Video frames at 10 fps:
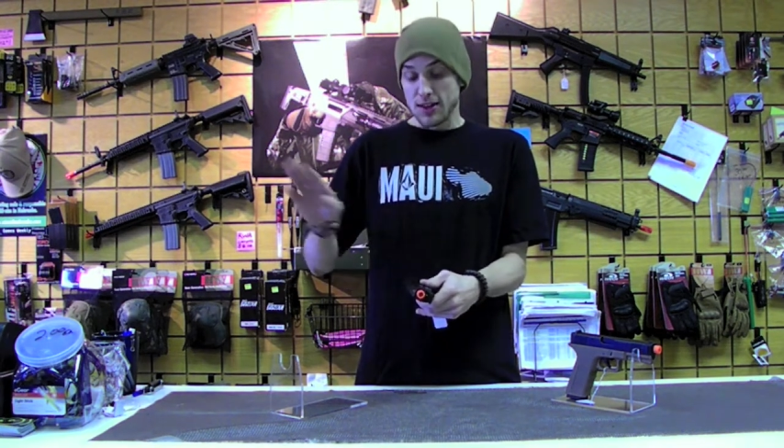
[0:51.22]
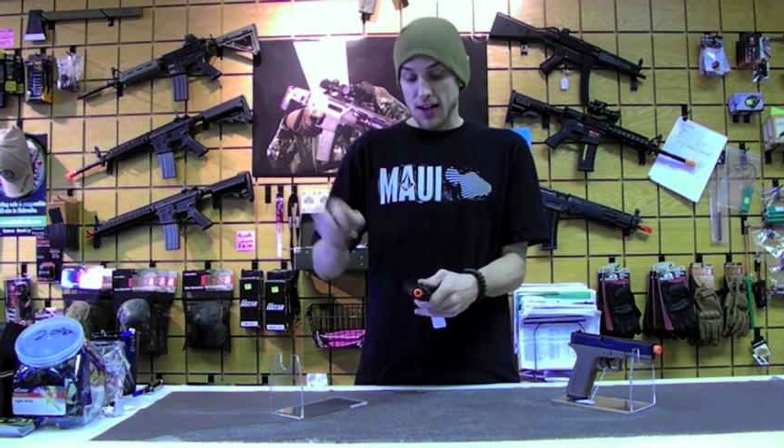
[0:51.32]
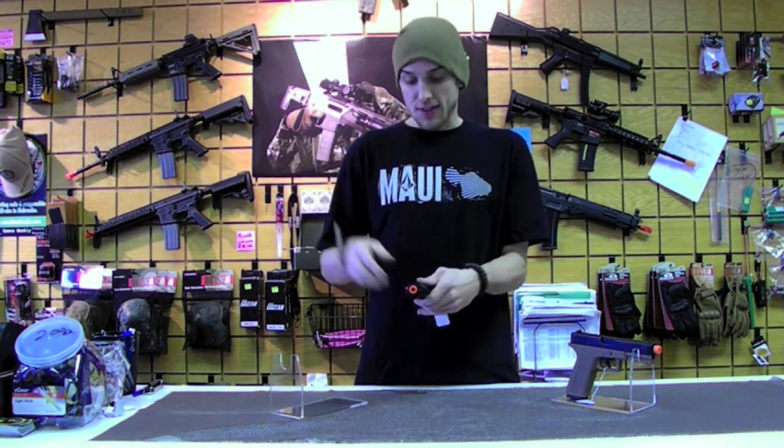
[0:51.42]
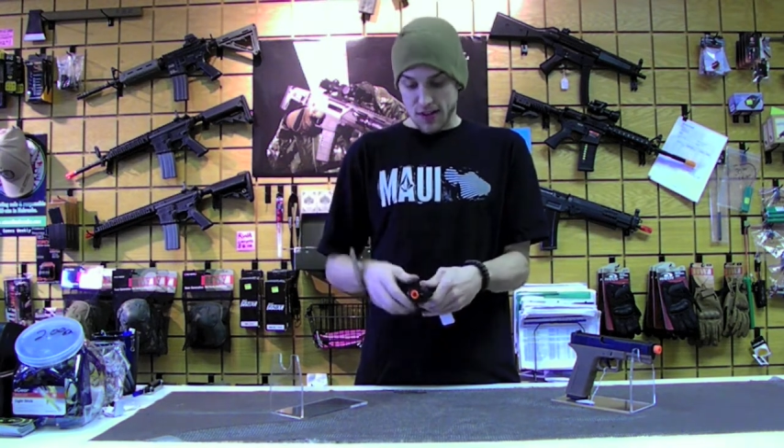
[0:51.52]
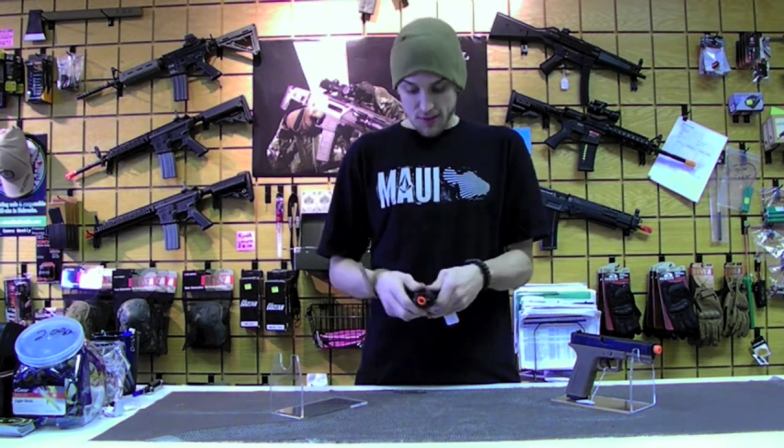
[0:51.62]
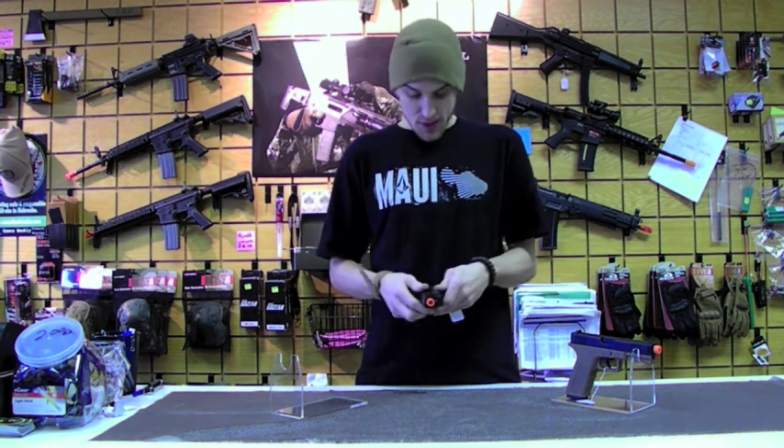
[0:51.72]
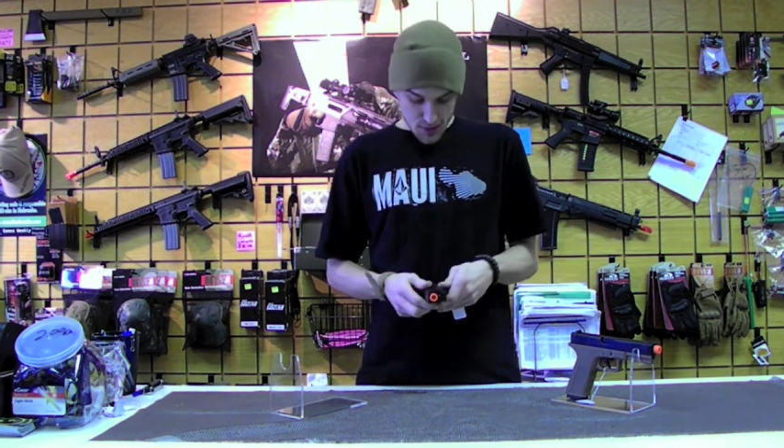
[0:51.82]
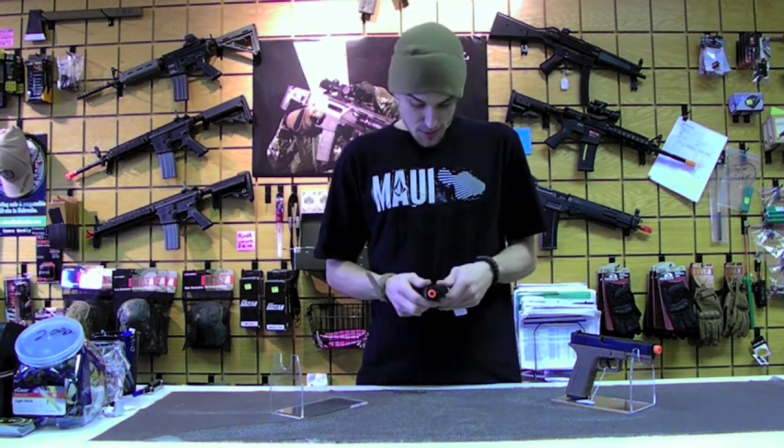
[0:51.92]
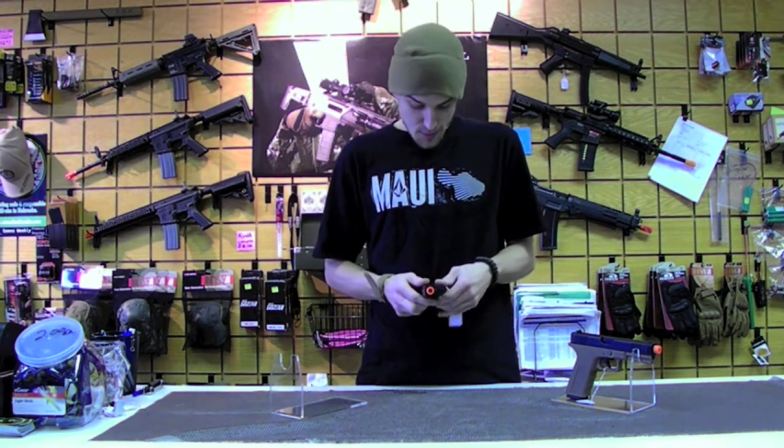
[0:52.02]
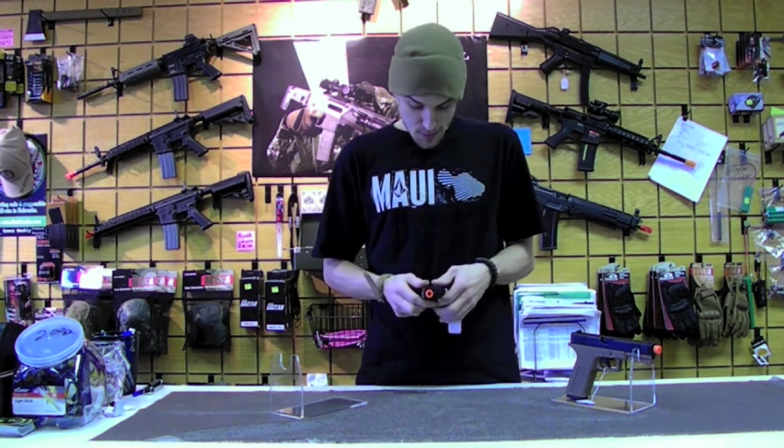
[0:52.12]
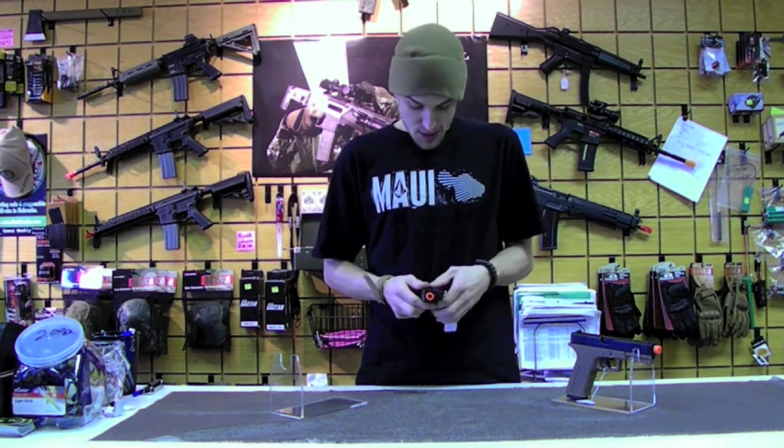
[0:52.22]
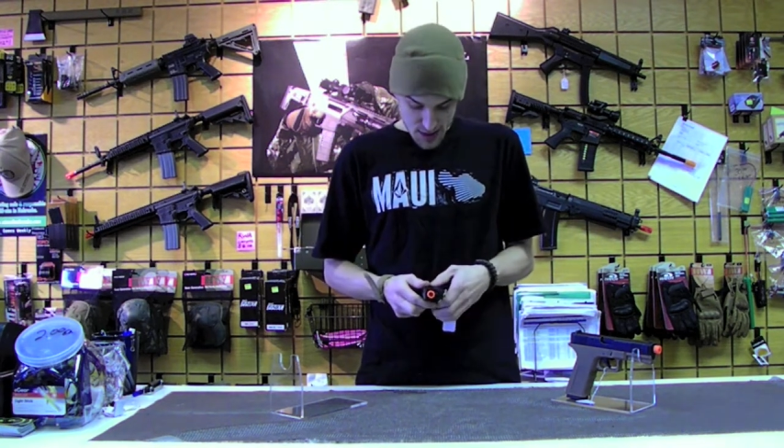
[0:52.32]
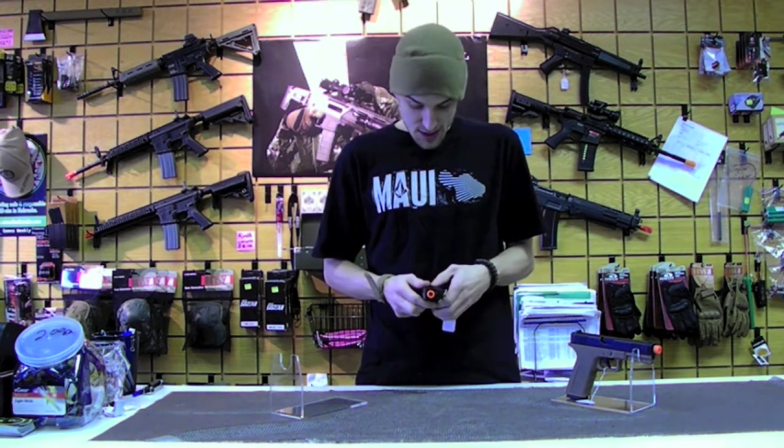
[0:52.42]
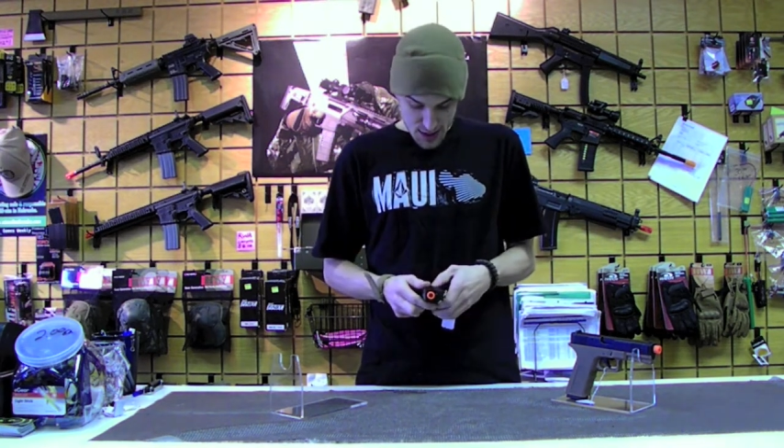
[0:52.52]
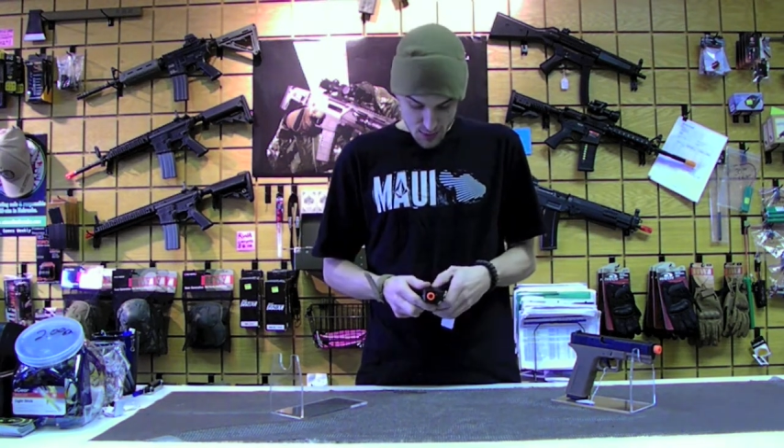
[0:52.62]
not in this video.
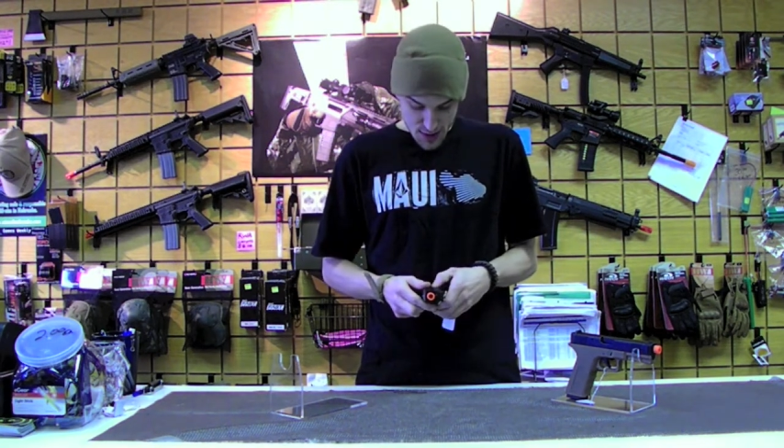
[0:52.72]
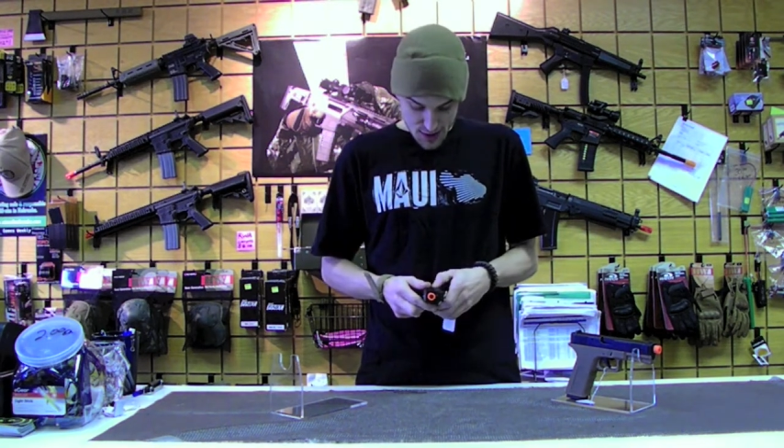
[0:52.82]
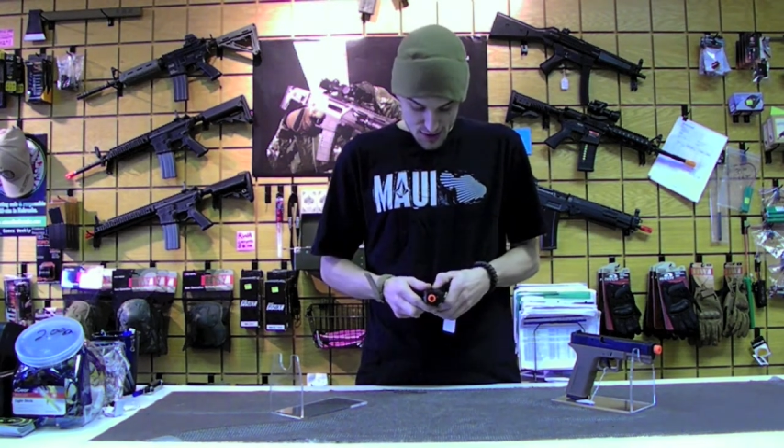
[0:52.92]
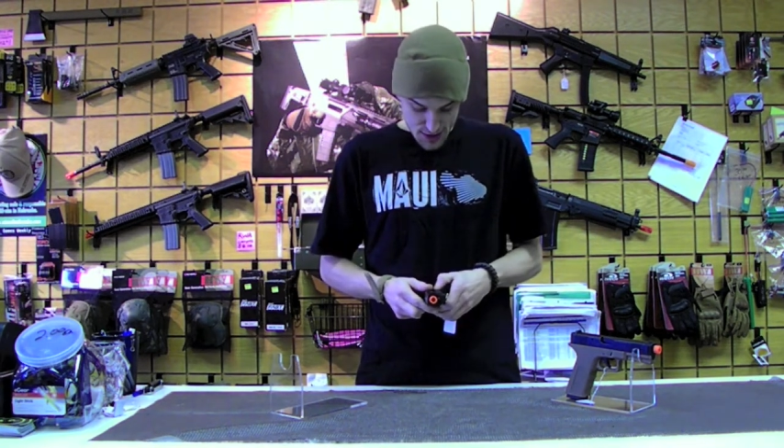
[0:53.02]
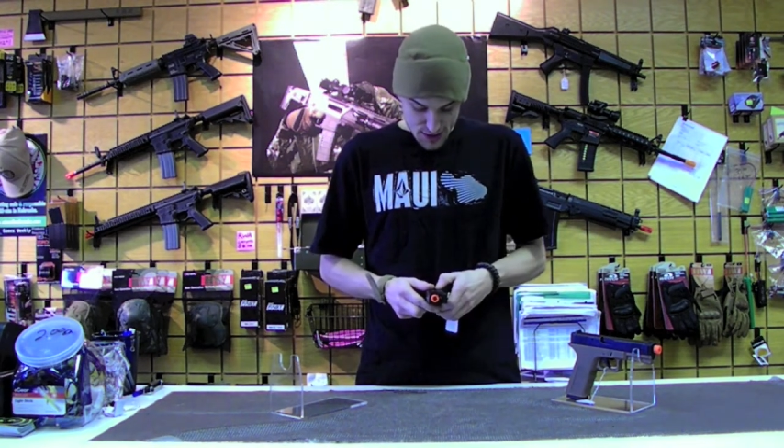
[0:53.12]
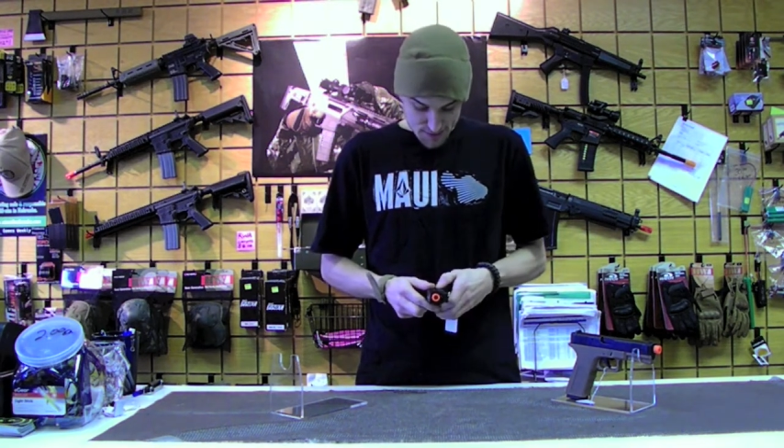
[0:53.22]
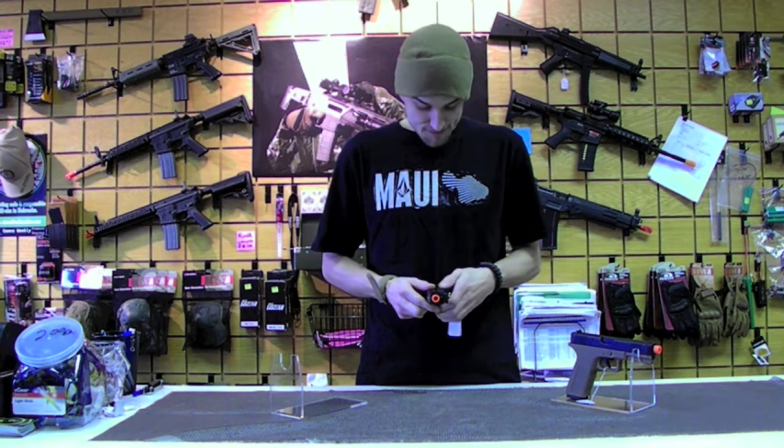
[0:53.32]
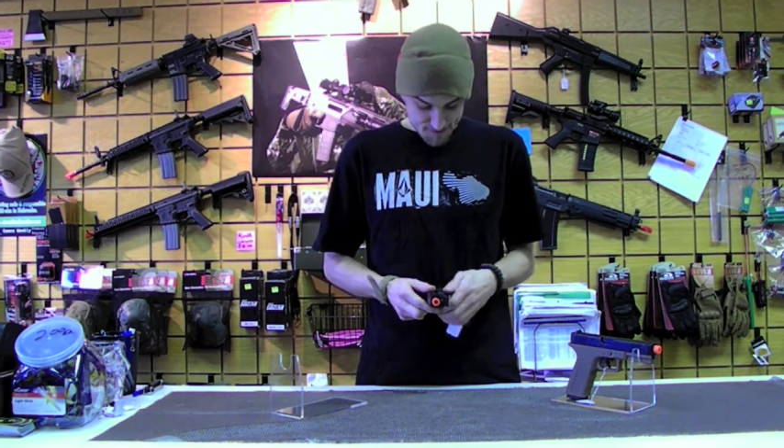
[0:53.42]
But anyways, uh,